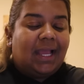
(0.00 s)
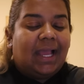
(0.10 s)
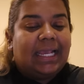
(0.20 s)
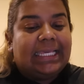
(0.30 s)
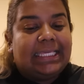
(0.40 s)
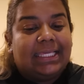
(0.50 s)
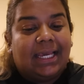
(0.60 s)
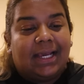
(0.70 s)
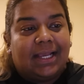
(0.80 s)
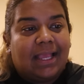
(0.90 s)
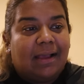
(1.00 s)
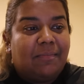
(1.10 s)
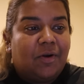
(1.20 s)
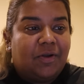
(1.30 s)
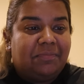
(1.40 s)
Ah yeah,
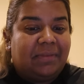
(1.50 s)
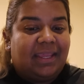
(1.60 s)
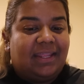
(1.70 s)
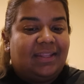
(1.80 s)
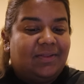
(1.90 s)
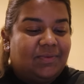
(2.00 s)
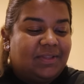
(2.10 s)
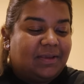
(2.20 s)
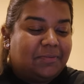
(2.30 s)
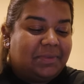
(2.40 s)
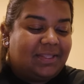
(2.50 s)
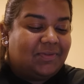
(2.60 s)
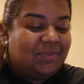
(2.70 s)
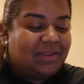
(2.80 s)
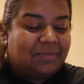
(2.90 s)
come on man don't tell me
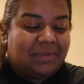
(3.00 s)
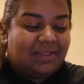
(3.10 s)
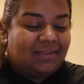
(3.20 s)
don't tell me